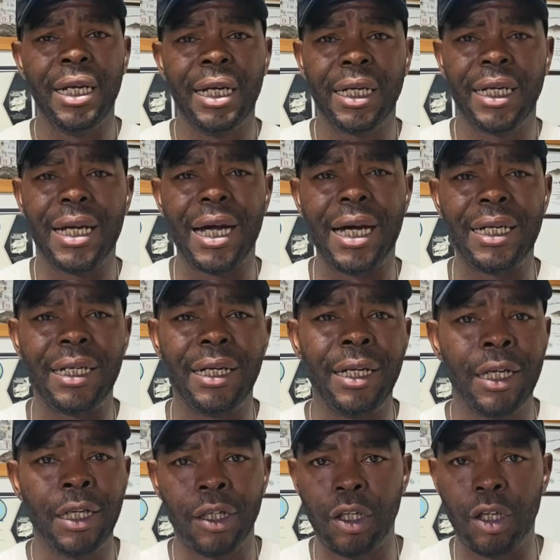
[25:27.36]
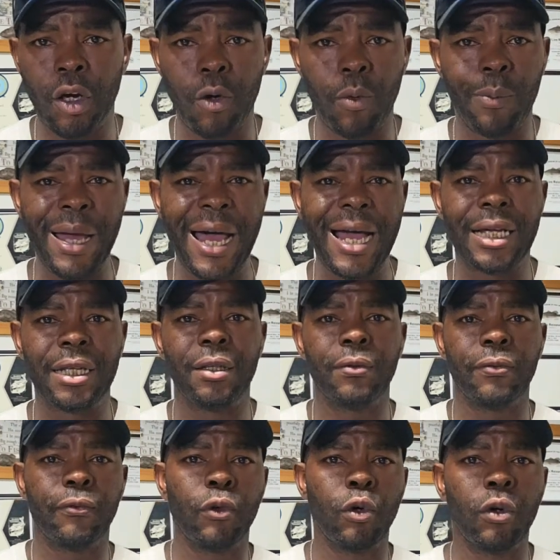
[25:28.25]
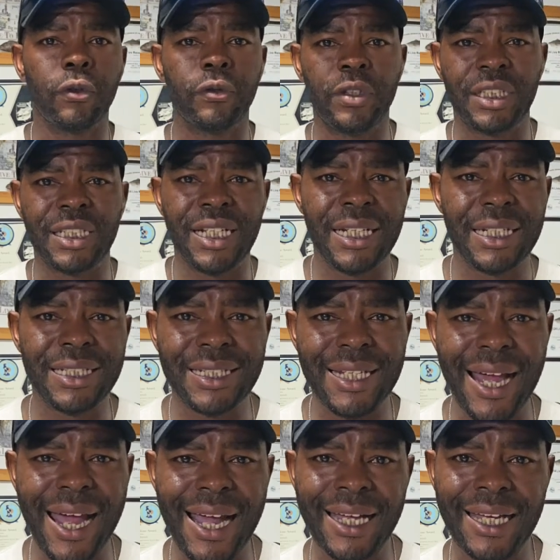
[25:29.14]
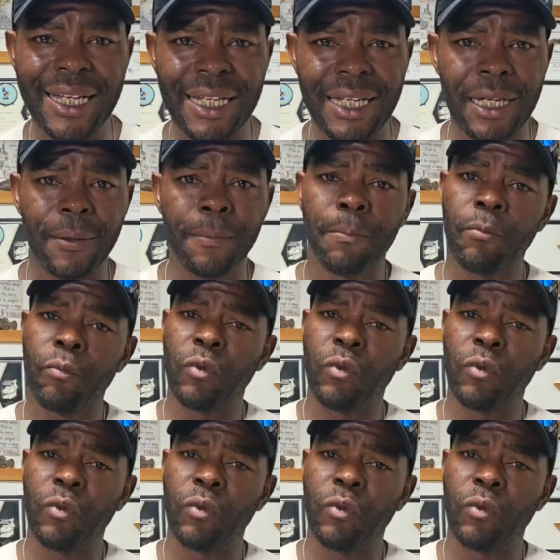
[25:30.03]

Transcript: kind of go back and forth zigzagging it,